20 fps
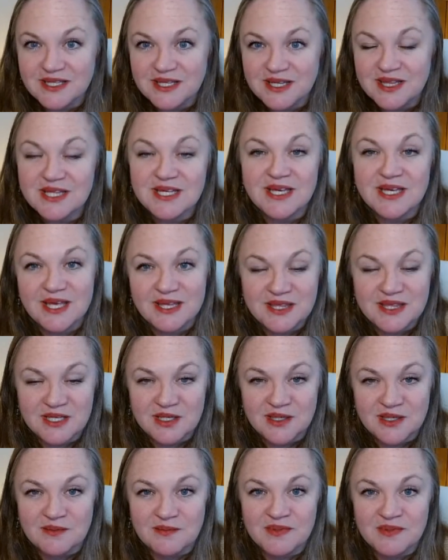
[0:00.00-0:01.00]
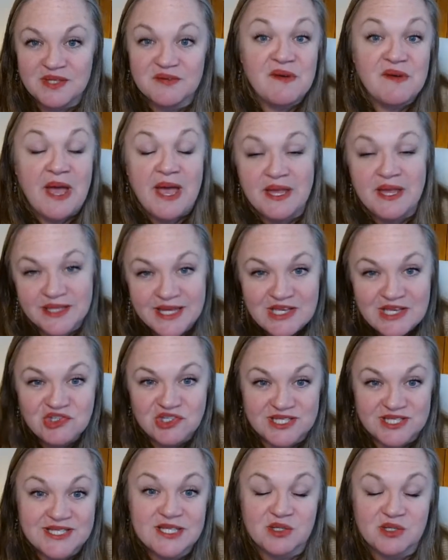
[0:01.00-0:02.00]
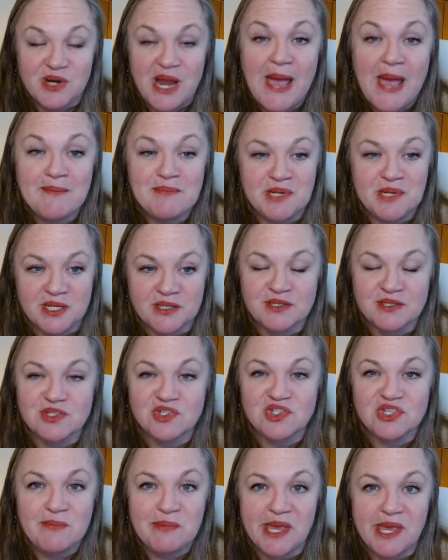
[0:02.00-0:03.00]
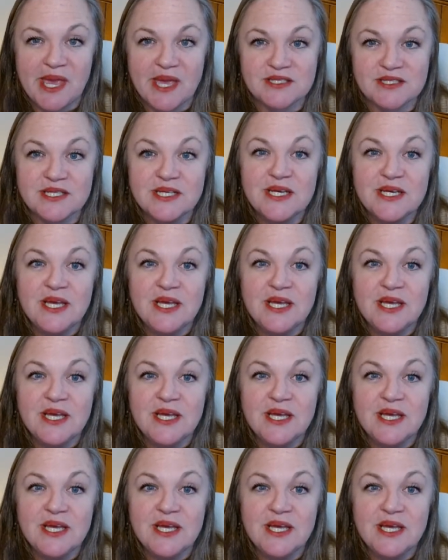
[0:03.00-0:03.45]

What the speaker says: the violations that are happening under the Shipping Act.